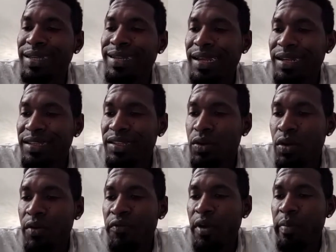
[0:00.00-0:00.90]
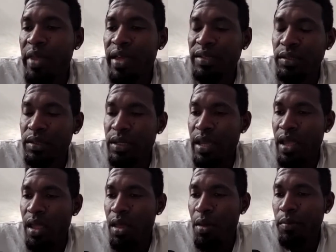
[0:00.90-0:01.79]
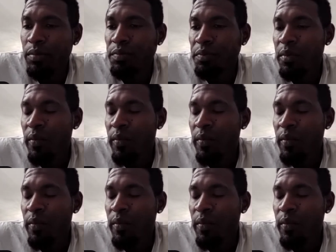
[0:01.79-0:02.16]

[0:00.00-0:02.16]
It's another score from yesterday.